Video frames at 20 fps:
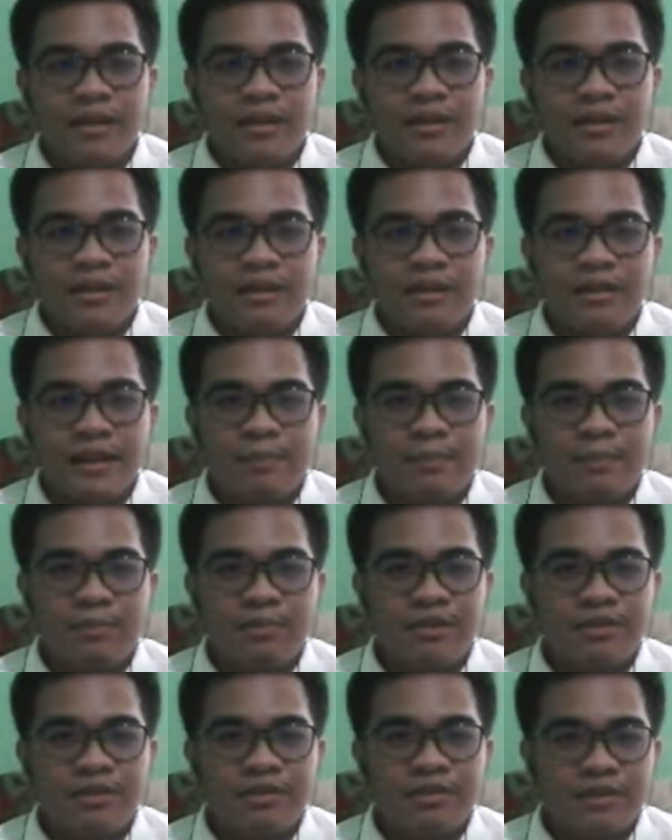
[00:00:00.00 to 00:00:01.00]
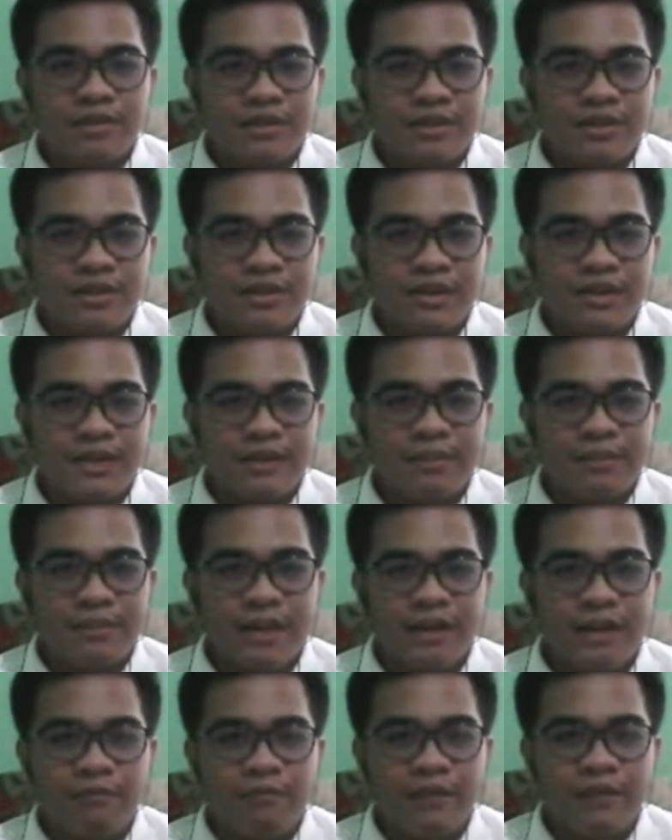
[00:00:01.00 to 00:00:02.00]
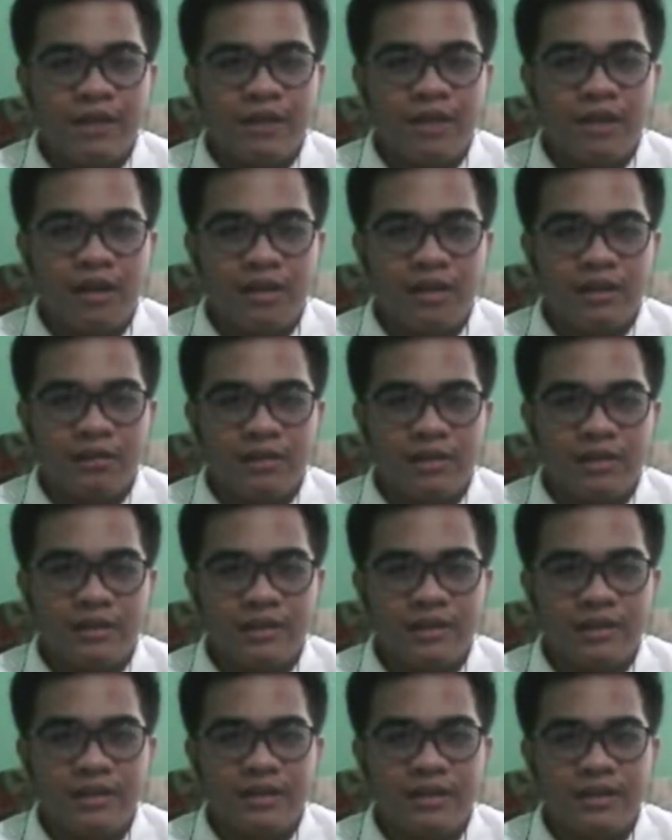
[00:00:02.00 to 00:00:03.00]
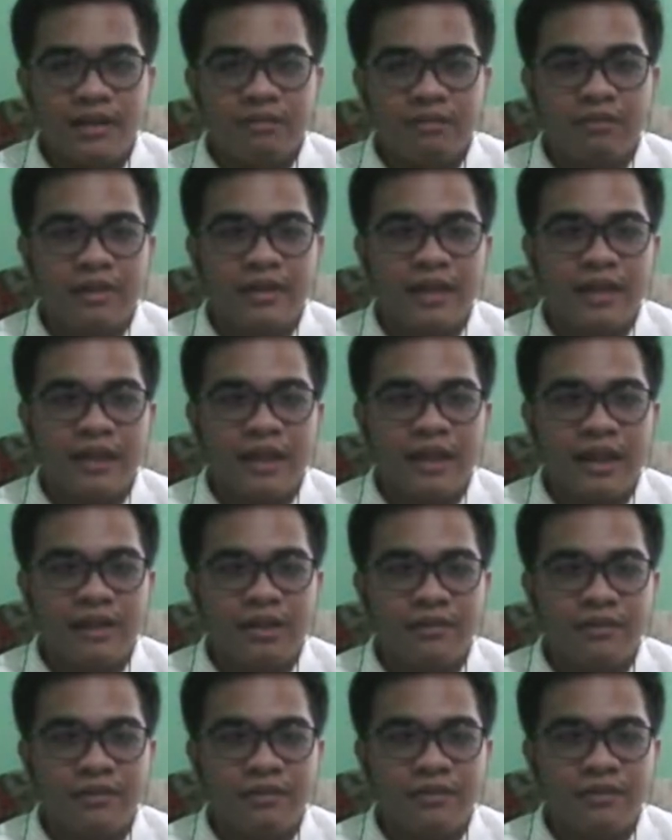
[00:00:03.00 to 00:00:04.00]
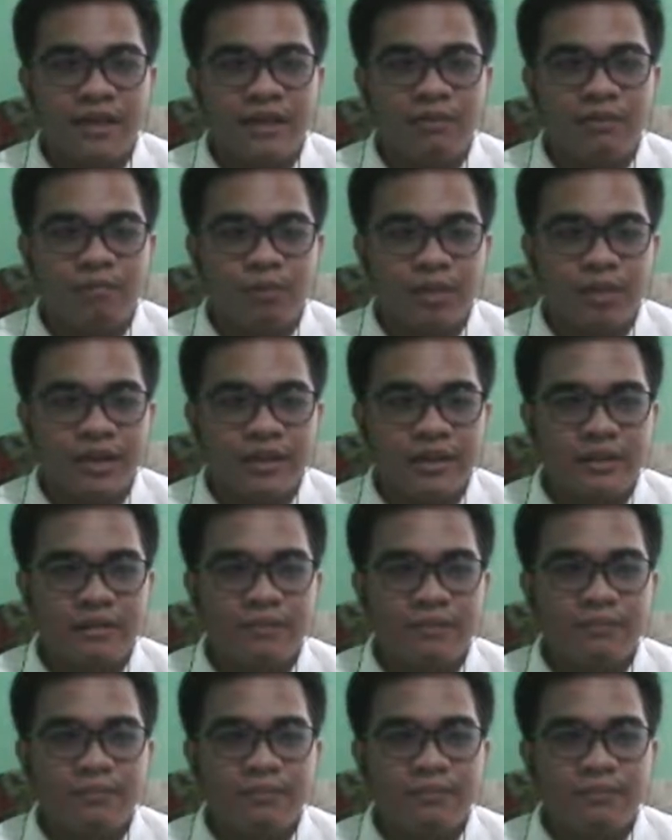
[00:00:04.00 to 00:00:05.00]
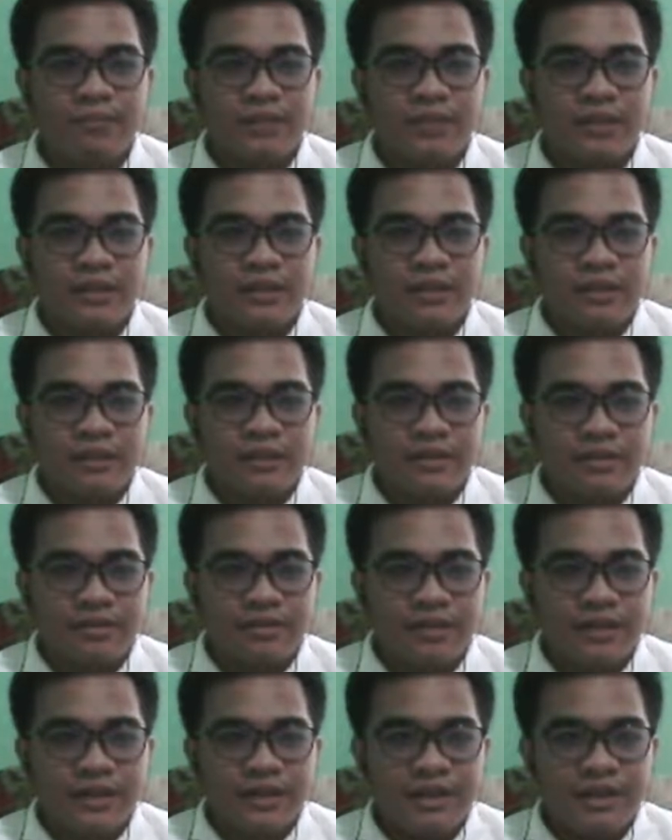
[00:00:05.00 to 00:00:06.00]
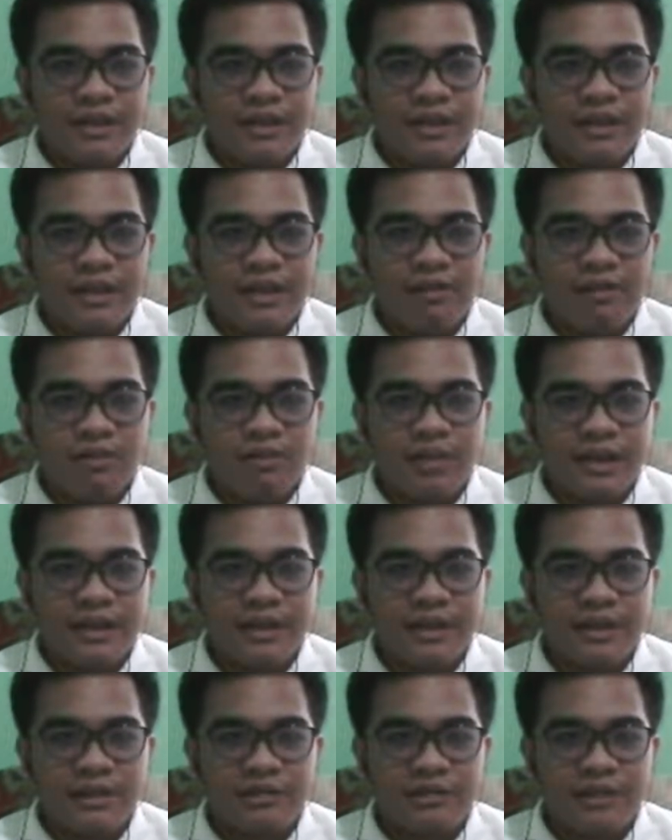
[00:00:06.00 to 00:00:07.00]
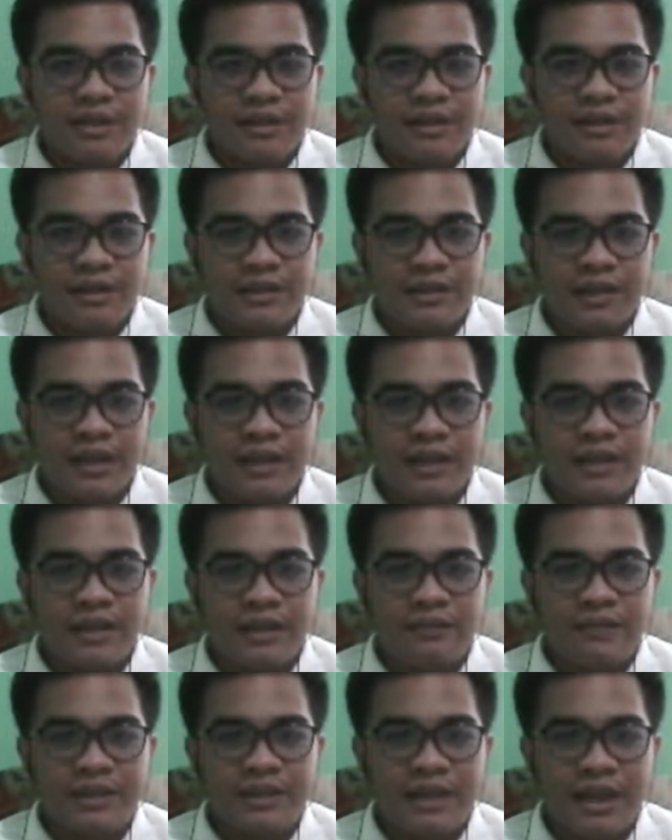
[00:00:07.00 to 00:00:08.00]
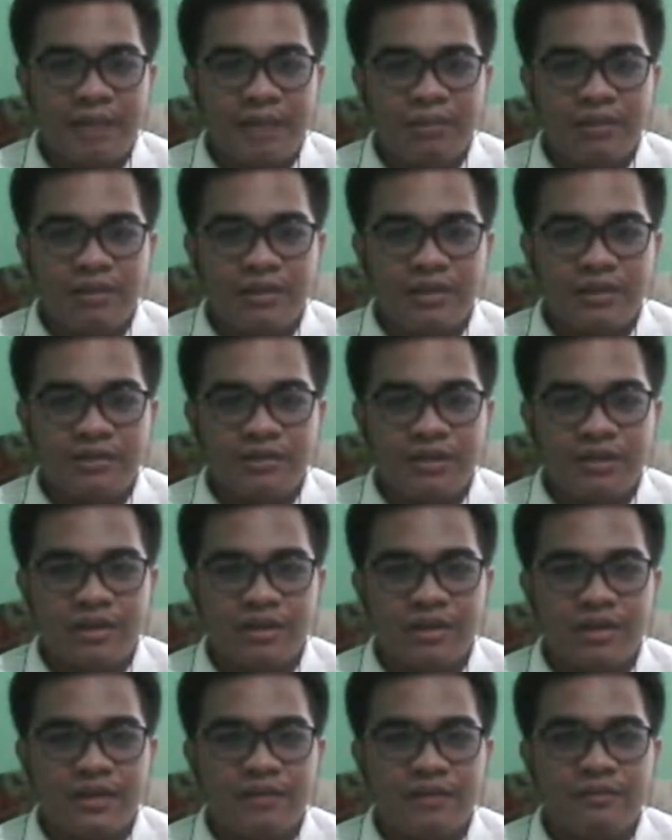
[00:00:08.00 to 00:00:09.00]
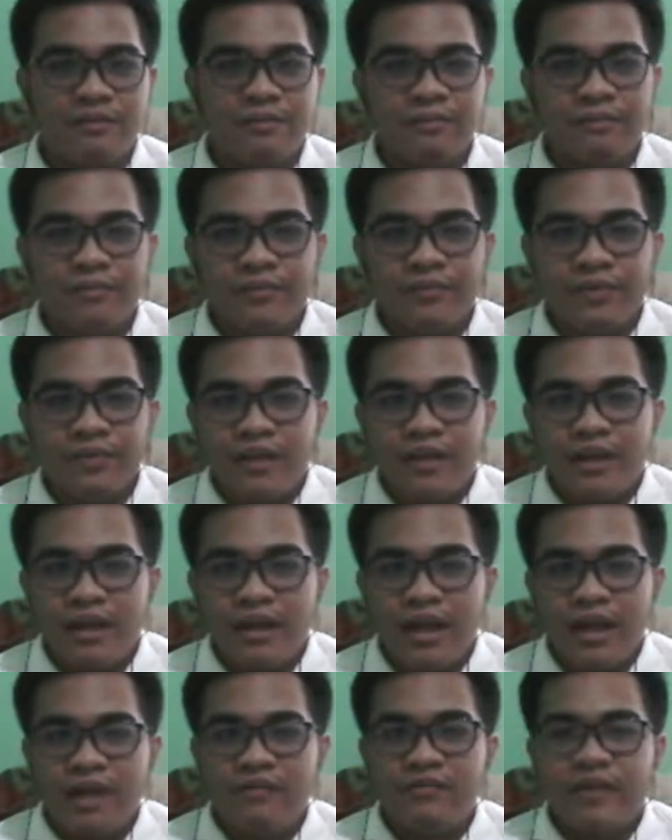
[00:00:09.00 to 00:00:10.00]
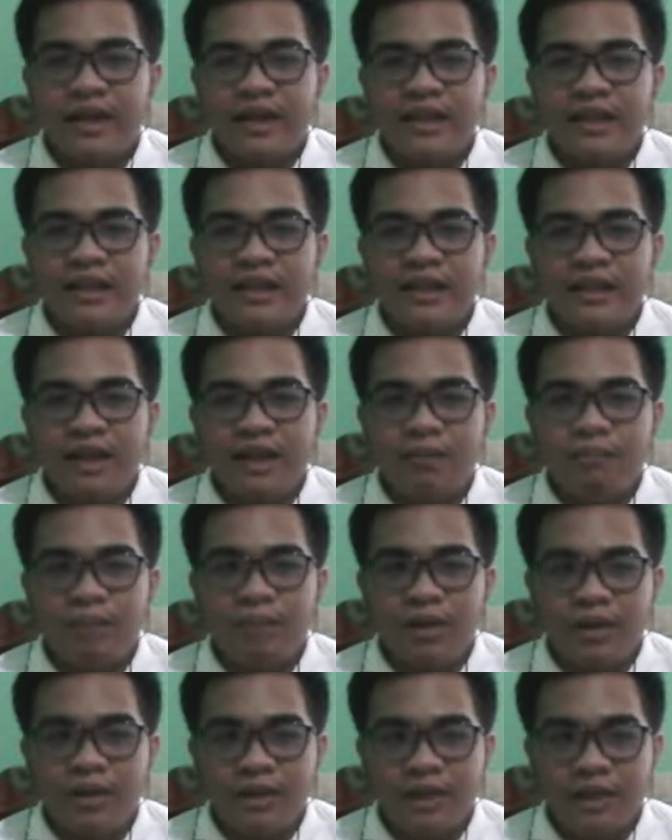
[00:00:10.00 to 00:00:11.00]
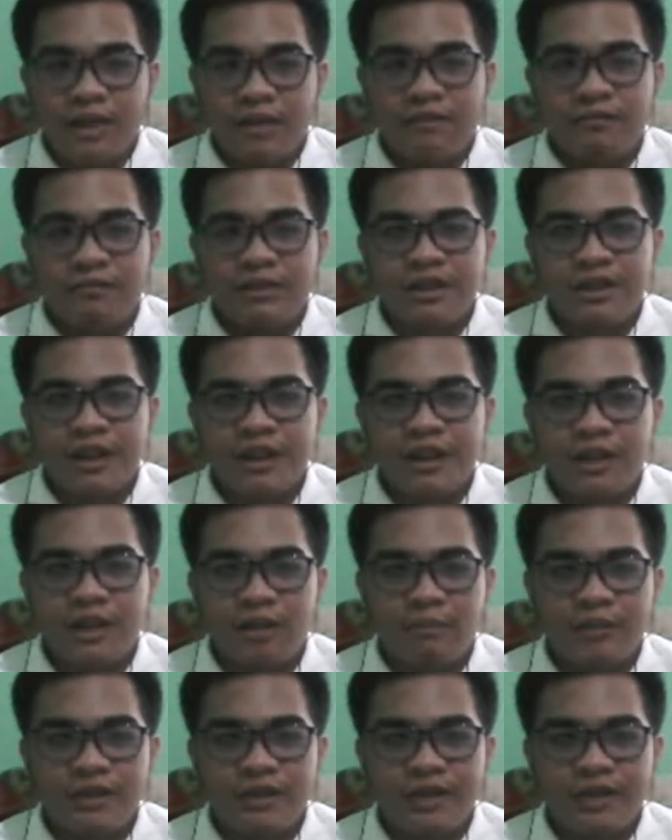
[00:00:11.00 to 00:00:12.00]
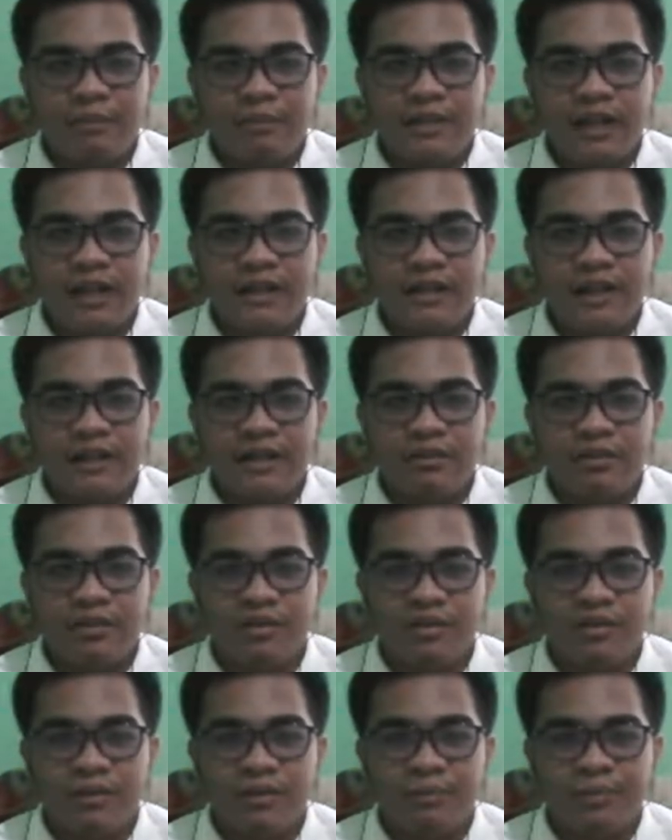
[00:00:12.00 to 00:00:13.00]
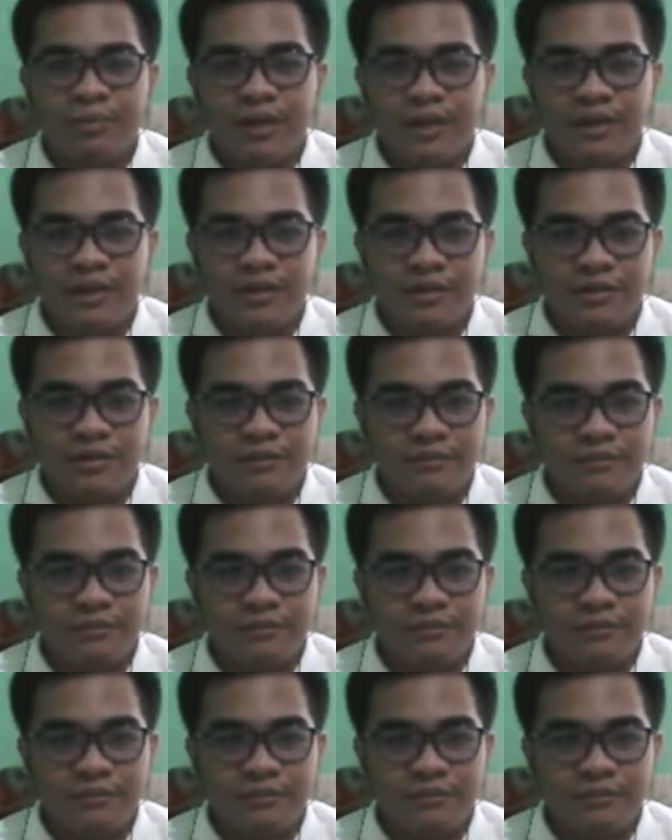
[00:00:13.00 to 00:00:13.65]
This type of structure is made with longerons that run the length of the framework, struts that equalize the stresses and give shape to the structure, and finally a bulkhead which can help stabilize internal pressure.